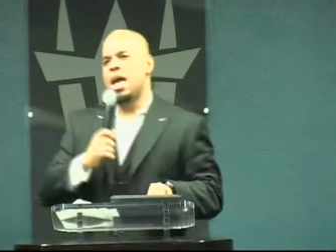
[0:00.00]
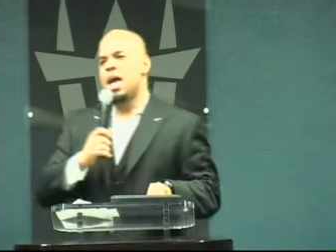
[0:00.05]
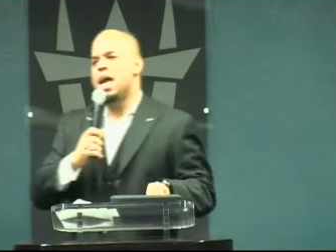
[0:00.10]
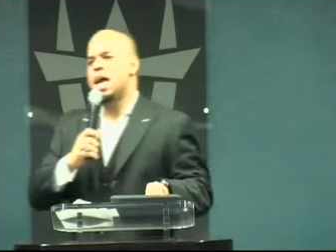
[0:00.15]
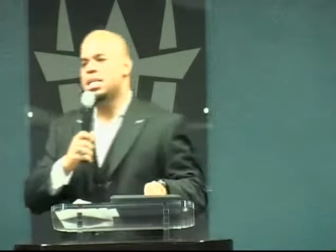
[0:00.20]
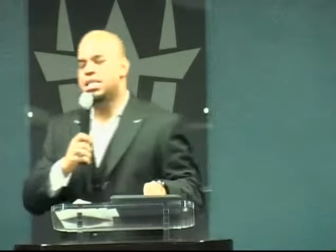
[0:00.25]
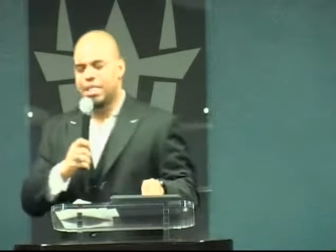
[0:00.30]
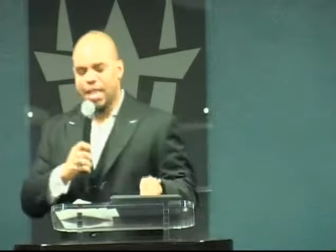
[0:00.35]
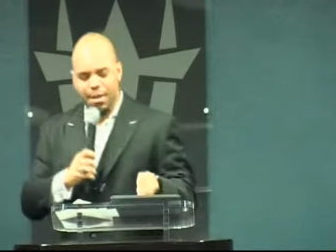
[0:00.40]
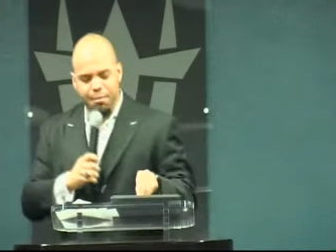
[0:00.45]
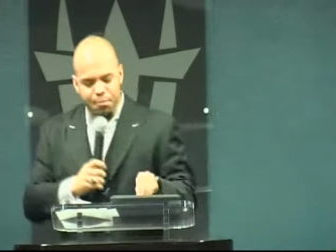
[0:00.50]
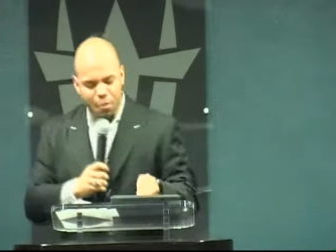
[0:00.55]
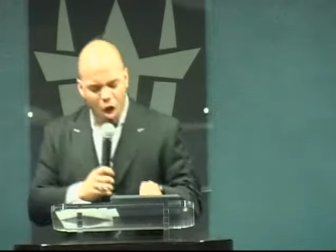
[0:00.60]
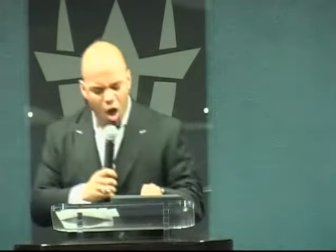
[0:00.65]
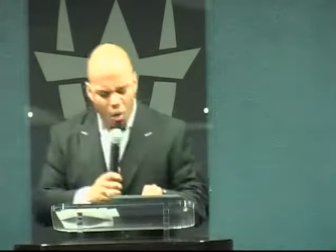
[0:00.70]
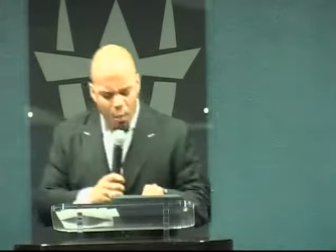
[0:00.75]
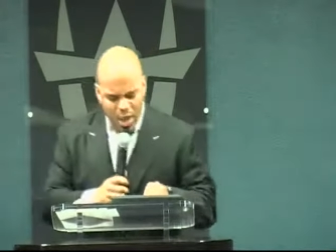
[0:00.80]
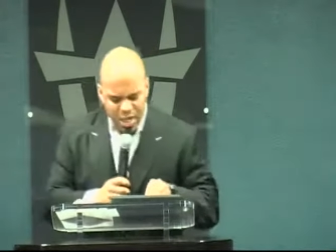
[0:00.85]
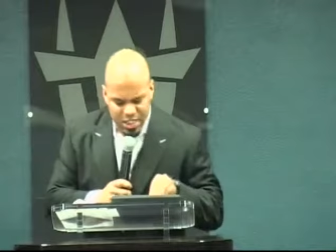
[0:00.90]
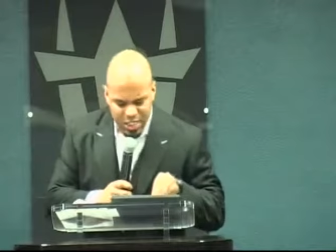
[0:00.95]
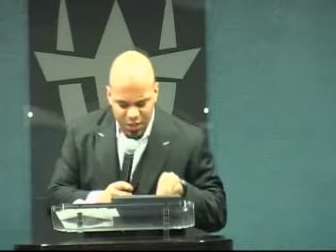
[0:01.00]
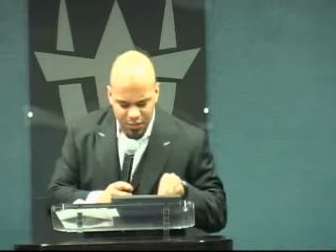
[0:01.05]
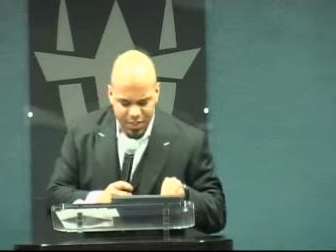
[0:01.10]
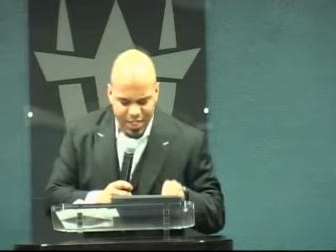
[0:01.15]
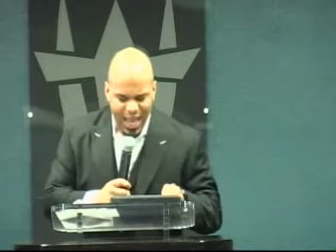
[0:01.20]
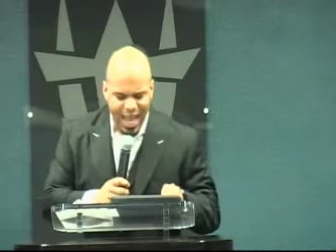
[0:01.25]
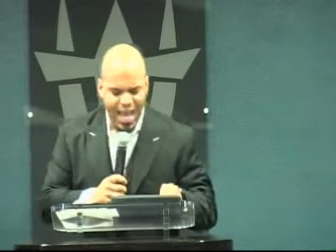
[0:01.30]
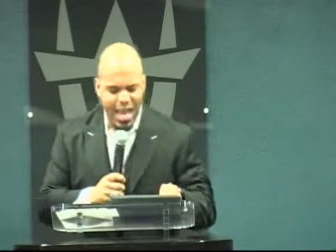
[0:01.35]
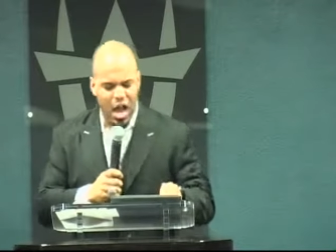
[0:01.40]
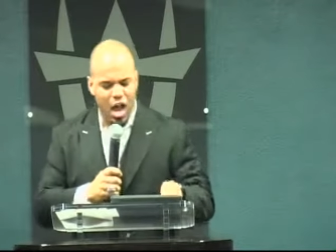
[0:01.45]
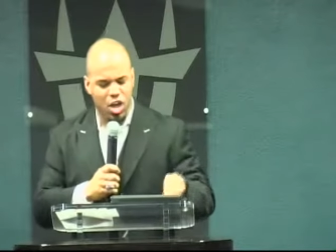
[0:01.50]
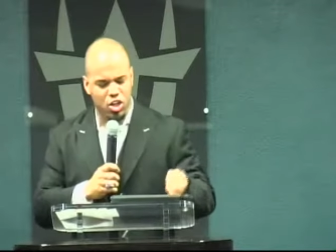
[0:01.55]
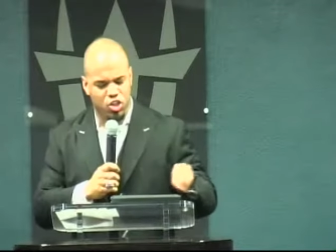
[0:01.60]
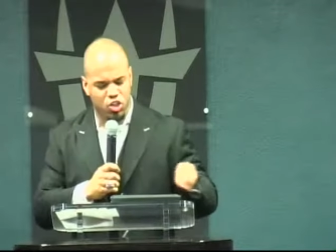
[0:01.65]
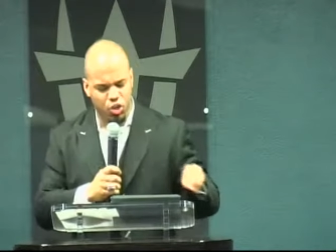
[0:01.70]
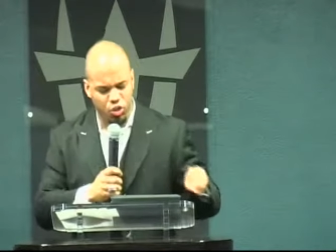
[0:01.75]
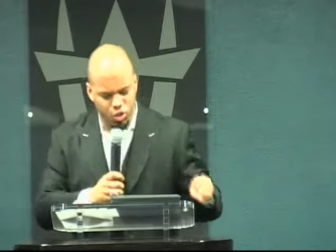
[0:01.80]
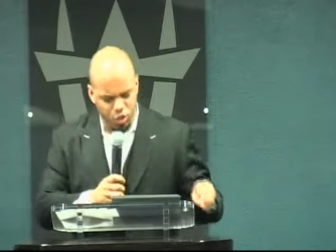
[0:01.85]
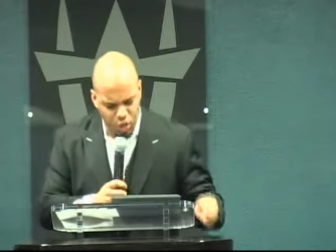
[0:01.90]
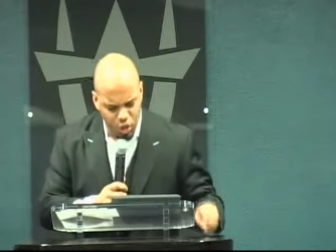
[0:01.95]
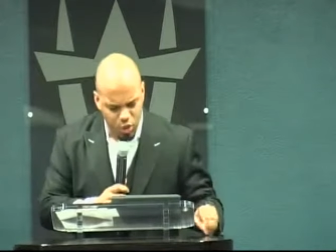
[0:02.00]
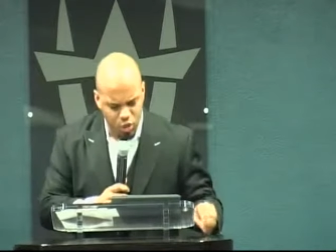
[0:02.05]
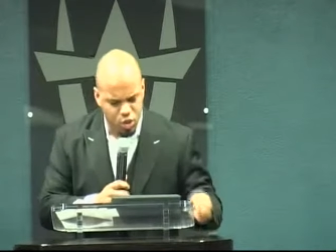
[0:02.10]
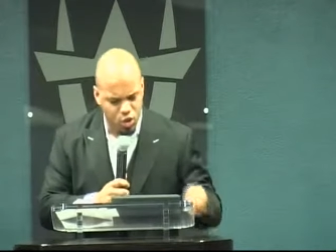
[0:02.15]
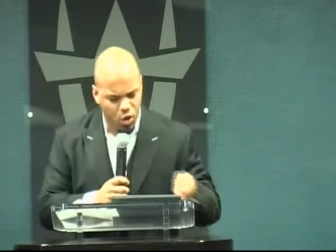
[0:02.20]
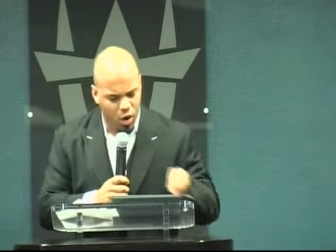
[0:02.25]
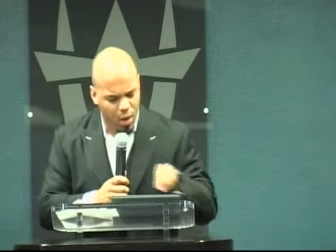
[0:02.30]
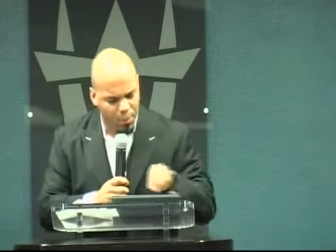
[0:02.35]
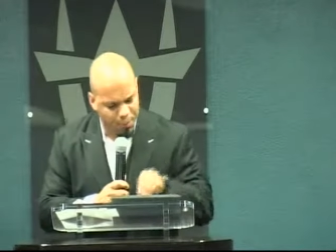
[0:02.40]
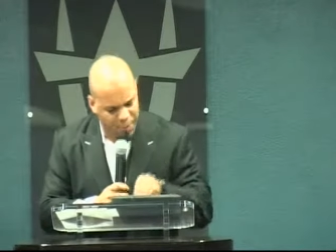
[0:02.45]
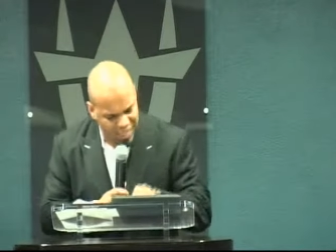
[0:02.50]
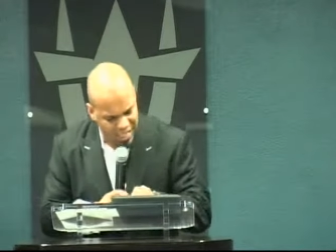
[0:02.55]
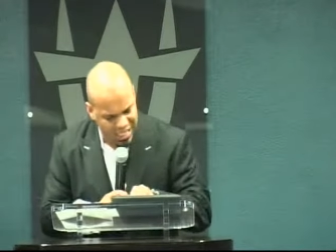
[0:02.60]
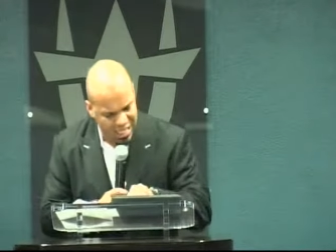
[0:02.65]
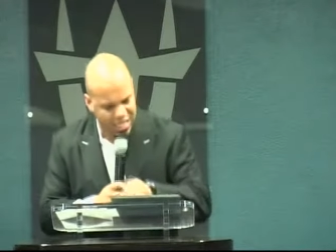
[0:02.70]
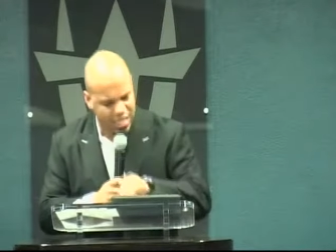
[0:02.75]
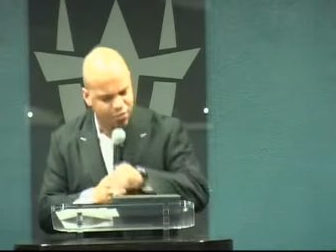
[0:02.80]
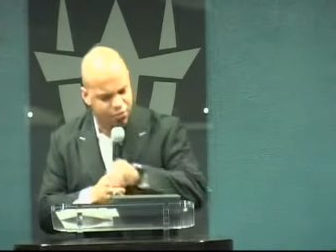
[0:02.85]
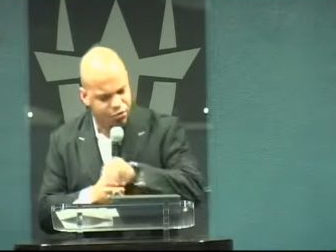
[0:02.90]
It's in moments of chaos you lose your ability